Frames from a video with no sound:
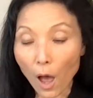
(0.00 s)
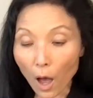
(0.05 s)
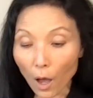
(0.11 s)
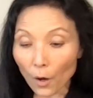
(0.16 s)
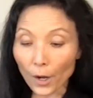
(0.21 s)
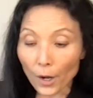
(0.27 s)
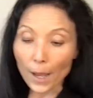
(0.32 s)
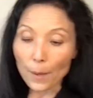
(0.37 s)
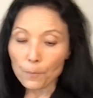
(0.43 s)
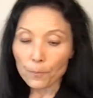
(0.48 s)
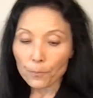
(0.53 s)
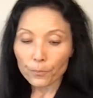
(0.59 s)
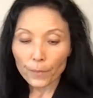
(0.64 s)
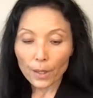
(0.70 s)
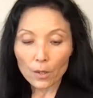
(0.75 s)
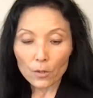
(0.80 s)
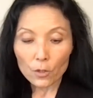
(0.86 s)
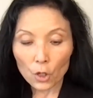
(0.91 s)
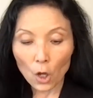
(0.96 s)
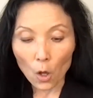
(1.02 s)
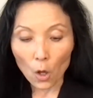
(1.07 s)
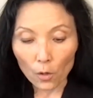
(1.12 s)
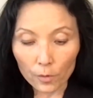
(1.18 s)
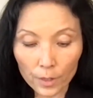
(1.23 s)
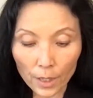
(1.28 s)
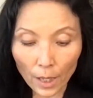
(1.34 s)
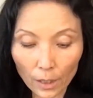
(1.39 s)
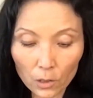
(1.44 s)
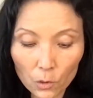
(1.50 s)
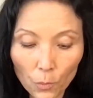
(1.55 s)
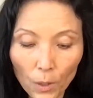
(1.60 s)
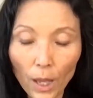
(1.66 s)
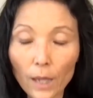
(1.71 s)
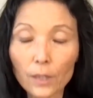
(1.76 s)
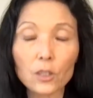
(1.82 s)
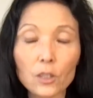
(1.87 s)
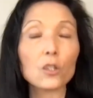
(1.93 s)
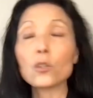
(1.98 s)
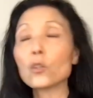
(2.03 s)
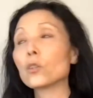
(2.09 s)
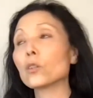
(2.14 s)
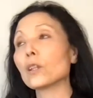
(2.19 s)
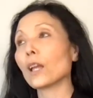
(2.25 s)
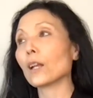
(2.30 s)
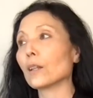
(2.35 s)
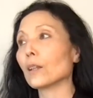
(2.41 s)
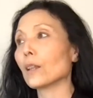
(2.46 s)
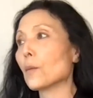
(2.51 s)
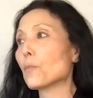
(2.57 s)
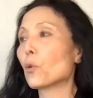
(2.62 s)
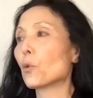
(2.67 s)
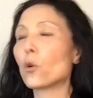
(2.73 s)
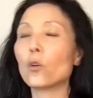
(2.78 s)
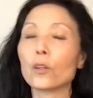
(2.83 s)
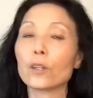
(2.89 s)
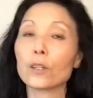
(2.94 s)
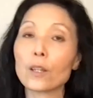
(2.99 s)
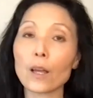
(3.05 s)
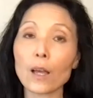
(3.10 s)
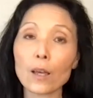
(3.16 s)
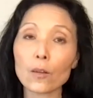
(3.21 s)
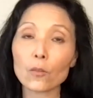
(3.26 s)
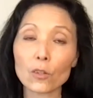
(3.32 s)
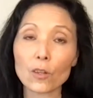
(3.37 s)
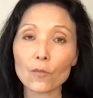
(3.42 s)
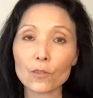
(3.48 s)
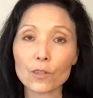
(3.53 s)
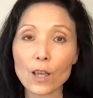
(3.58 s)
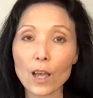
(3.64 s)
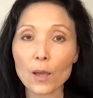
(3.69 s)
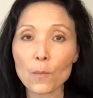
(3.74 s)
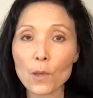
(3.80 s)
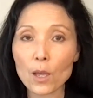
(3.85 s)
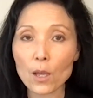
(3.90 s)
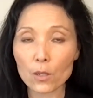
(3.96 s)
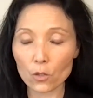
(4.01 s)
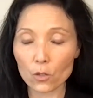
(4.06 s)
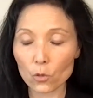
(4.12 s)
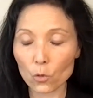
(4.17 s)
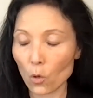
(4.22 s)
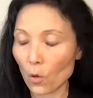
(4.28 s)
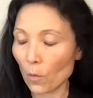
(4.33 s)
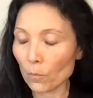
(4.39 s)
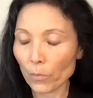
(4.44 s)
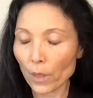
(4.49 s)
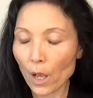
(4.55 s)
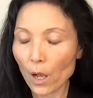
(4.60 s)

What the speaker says: All right, so next one, I just do like lip roll. I don't even time it. I just go,